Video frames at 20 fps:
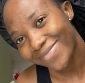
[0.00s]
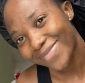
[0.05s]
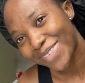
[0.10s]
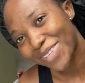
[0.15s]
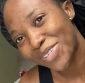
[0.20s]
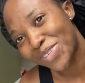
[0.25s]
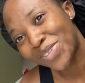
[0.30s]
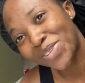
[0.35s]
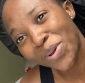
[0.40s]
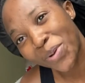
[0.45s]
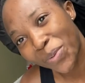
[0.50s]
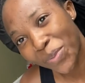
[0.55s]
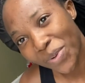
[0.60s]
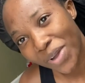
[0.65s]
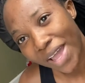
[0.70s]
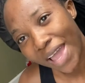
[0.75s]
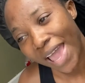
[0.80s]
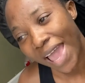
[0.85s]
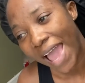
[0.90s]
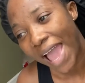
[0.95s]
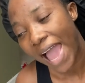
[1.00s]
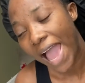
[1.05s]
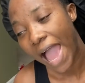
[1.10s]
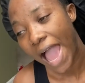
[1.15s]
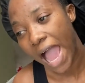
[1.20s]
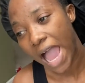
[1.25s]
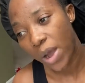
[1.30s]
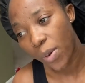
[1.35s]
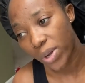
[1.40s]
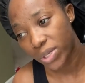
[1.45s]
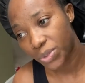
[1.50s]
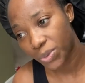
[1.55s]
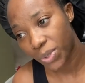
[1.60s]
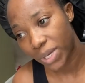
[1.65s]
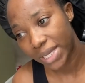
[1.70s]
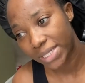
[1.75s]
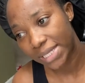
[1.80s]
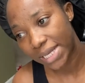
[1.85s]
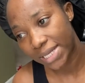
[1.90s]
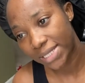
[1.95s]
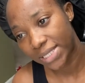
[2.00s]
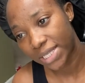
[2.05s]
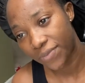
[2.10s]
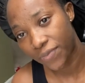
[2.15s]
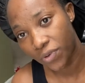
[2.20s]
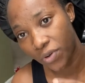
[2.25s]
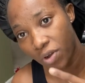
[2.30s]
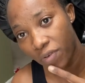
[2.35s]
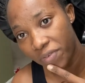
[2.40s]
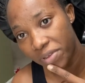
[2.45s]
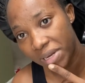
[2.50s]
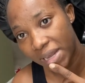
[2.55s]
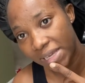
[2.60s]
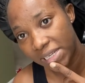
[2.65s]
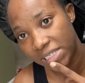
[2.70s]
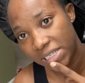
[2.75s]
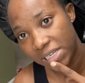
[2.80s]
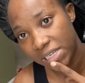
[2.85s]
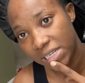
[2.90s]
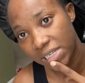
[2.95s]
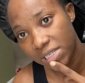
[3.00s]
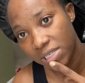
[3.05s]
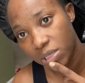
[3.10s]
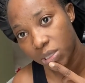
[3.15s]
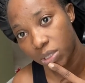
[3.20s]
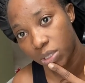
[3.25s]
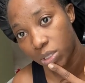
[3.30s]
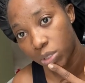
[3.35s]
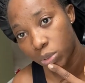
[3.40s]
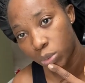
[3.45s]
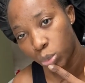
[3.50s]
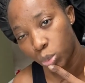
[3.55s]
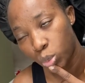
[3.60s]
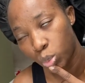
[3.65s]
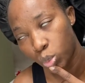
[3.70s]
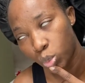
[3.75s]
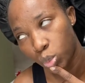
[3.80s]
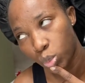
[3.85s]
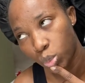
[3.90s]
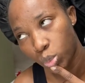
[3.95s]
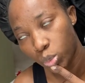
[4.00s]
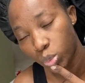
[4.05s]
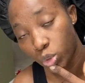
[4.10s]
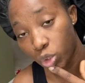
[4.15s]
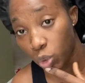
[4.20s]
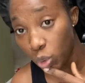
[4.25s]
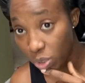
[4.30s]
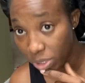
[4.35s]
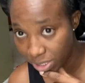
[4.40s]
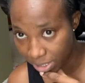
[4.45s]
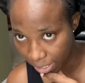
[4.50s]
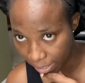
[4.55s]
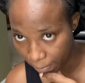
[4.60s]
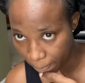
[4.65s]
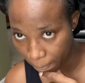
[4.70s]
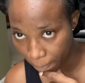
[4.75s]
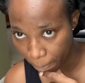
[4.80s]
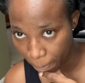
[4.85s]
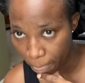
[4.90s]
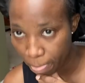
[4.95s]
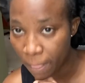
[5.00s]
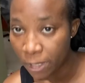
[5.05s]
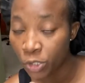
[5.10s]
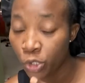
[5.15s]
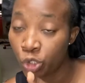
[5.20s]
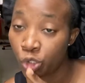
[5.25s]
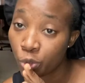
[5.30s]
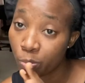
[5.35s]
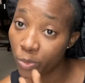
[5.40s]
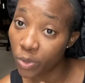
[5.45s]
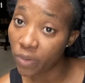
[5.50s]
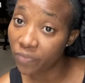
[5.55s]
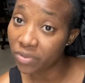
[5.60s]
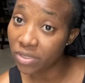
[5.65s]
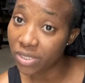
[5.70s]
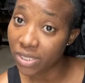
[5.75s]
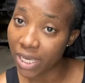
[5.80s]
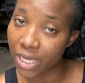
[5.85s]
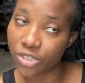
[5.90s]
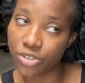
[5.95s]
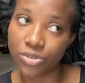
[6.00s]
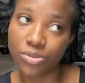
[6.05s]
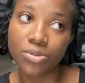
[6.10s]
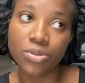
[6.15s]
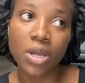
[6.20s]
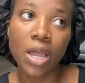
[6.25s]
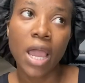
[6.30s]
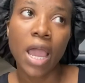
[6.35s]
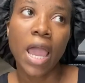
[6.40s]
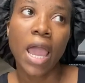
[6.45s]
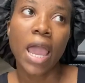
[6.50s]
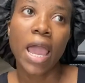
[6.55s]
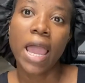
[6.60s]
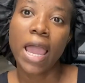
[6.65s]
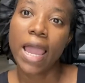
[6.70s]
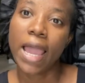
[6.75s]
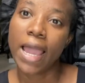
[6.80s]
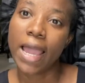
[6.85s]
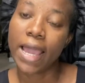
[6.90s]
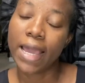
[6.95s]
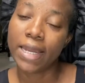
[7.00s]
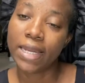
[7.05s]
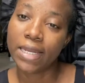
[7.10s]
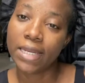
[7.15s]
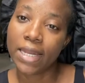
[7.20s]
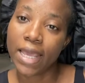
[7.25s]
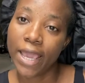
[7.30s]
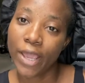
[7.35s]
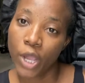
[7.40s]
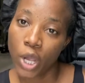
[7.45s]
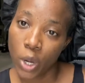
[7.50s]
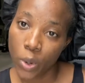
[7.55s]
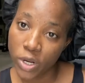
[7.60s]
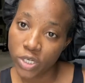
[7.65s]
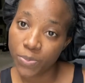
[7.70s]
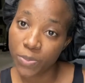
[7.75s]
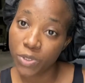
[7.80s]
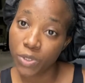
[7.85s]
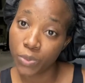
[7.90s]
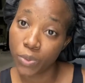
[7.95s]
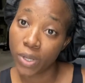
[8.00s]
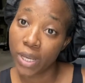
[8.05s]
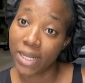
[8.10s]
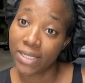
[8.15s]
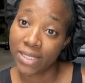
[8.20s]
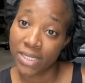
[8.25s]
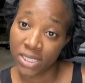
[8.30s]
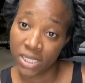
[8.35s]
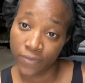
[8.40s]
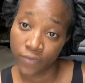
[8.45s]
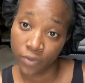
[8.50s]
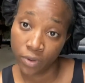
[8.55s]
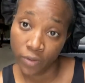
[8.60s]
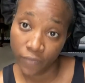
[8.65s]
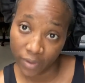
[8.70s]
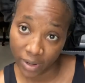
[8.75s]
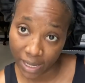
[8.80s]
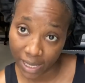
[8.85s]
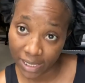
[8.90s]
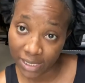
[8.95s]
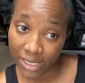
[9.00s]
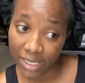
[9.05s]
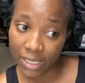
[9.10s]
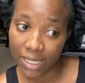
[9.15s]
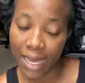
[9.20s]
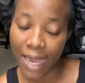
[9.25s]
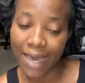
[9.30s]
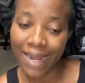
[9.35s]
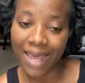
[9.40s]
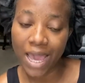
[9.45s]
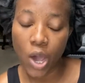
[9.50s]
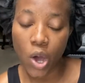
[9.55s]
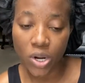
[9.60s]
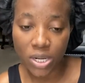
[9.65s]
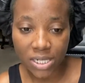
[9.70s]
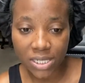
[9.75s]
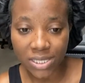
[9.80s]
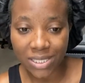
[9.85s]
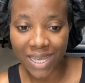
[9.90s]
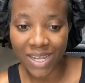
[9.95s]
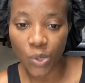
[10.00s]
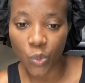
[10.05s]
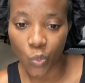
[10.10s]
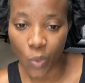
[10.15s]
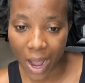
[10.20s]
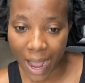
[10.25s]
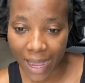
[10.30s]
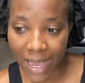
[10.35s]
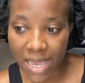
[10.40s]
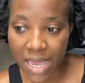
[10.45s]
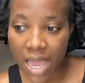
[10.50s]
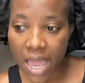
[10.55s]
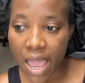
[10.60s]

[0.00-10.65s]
So I went to go get tested for COVID-19 on Tuesday. She took me off the schedule and encouraged me to go get tested for COVID-19. And I understand why,